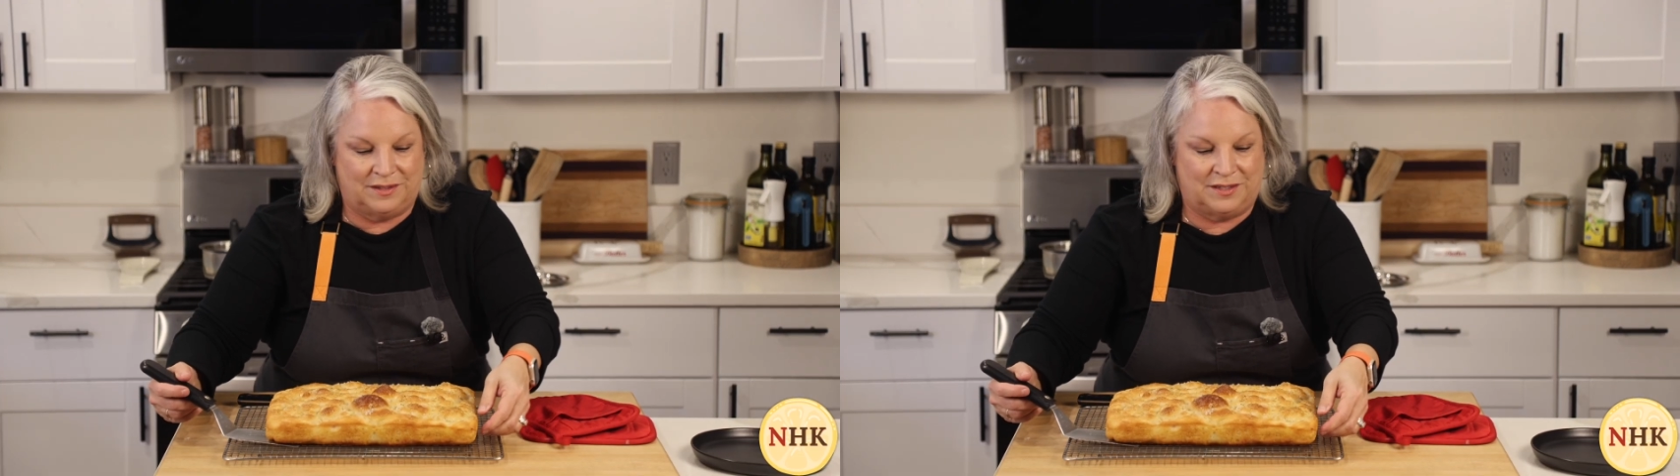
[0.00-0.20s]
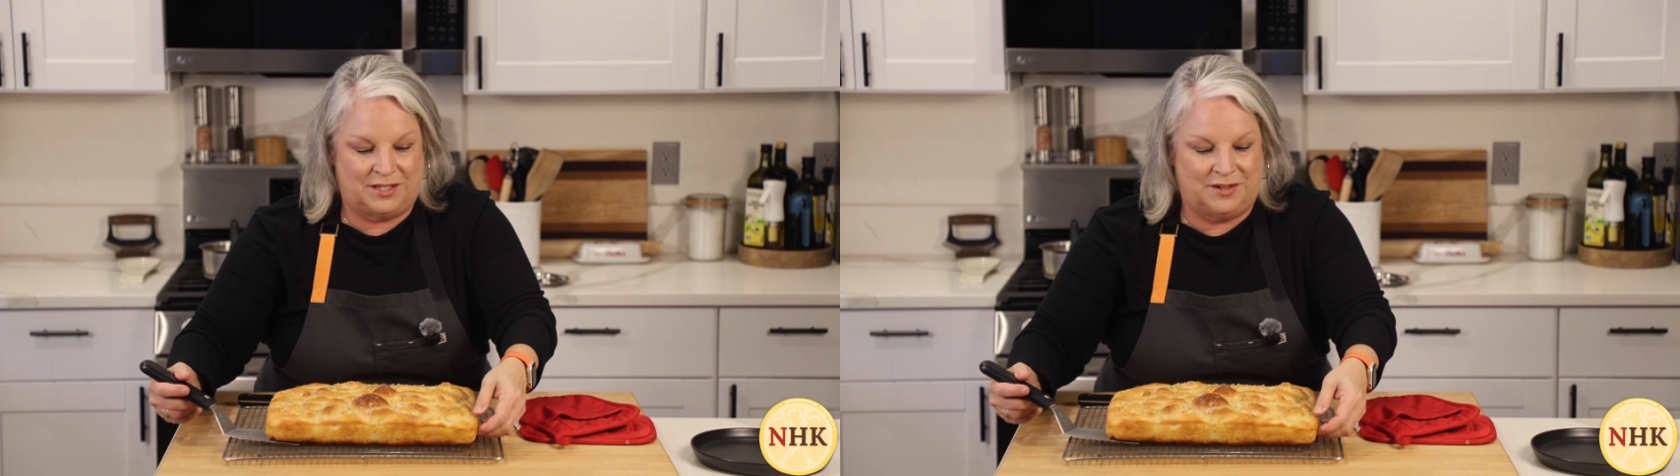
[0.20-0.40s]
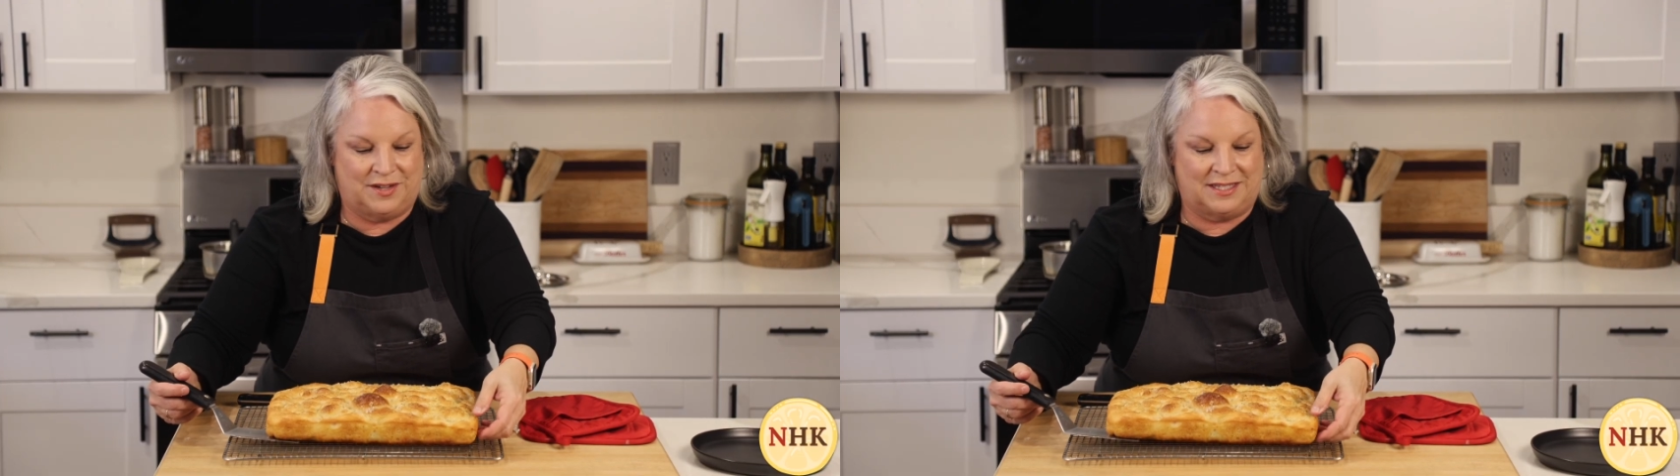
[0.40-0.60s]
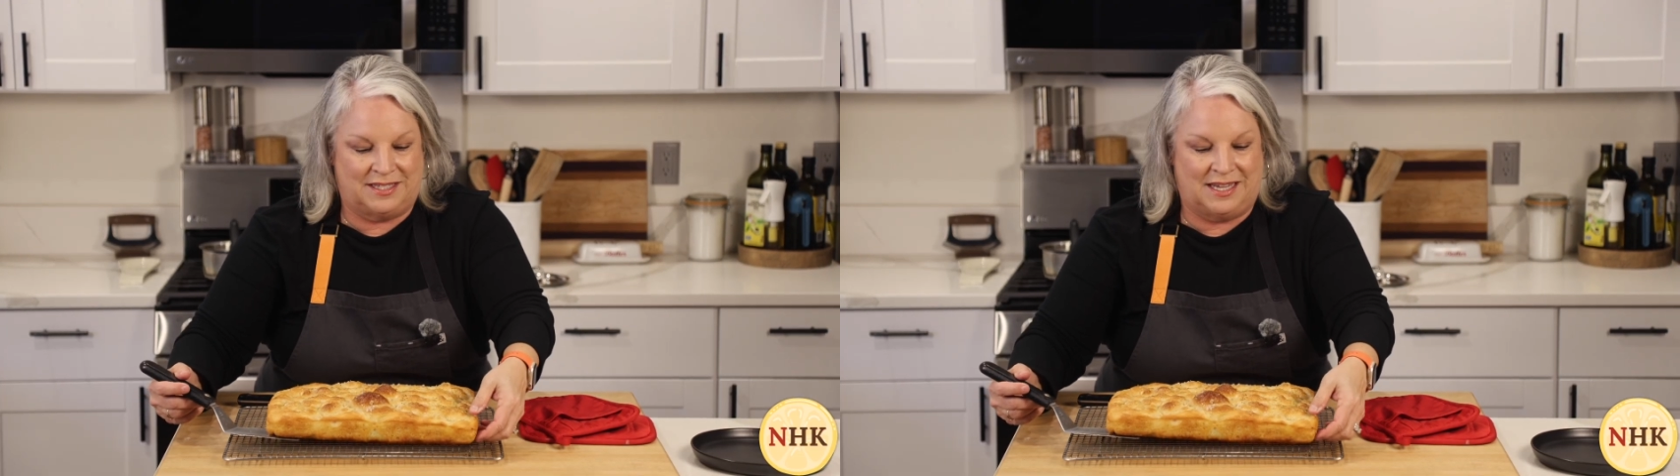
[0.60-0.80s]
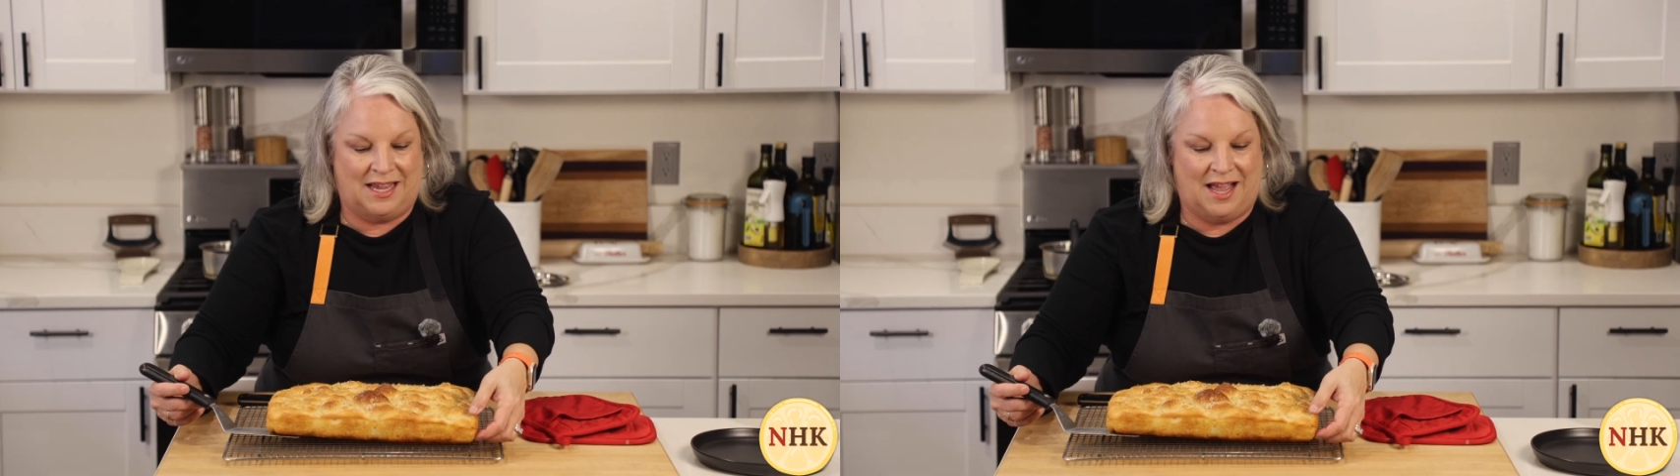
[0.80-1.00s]
so you can
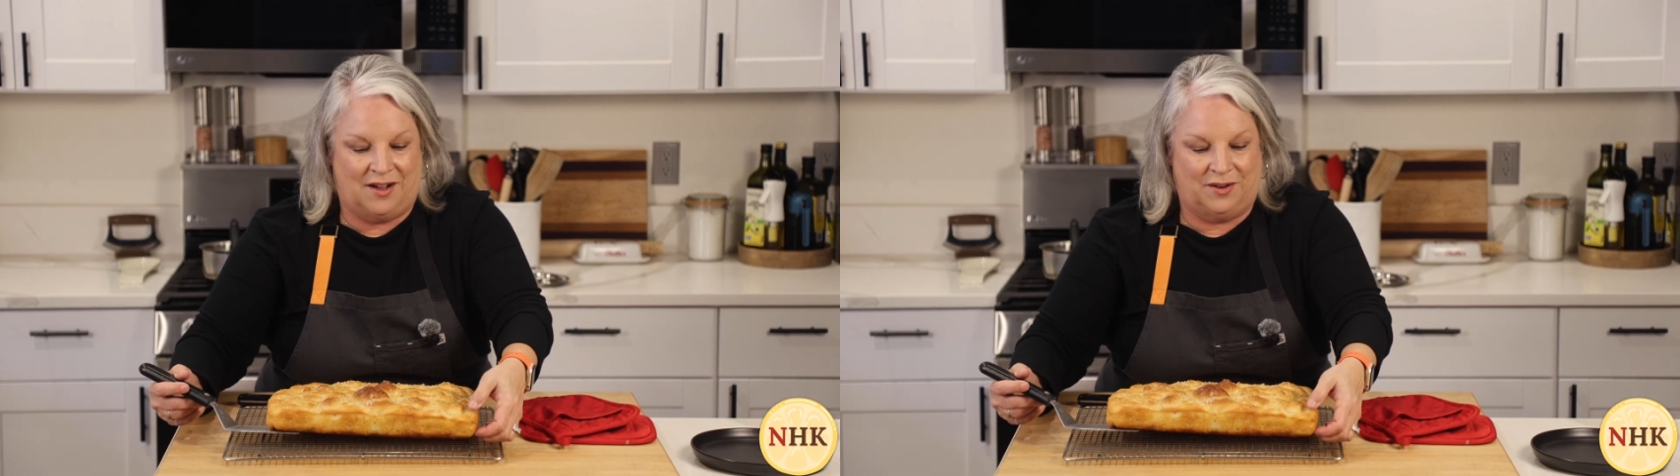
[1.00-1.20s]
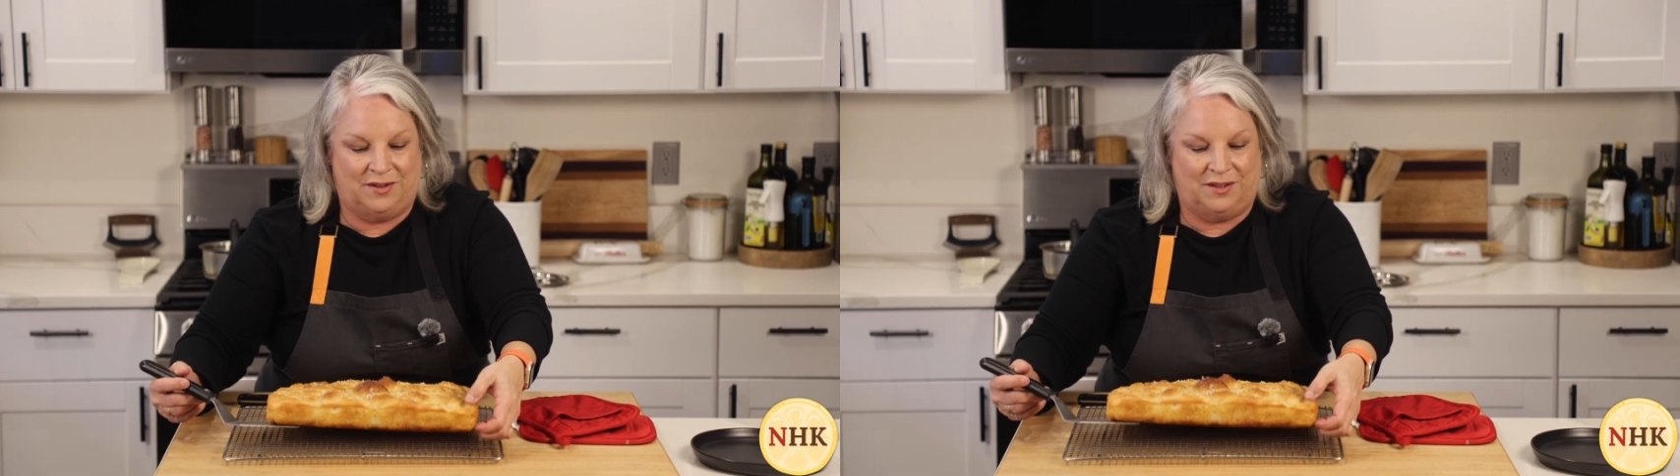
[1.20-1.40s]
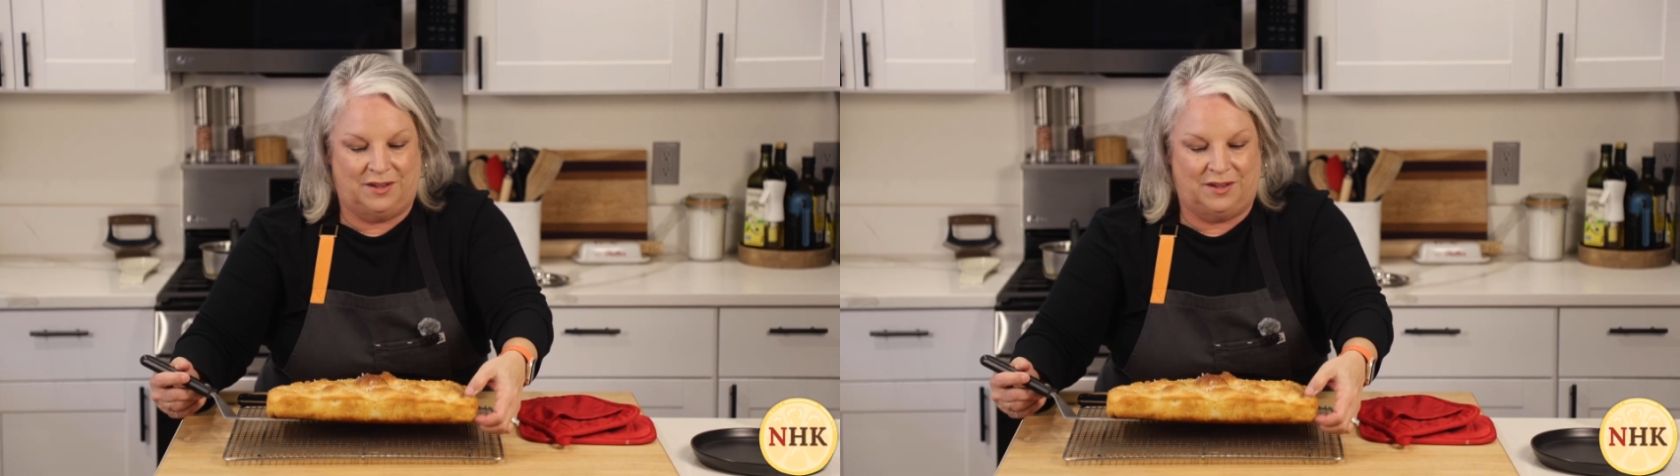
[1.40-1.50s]
see how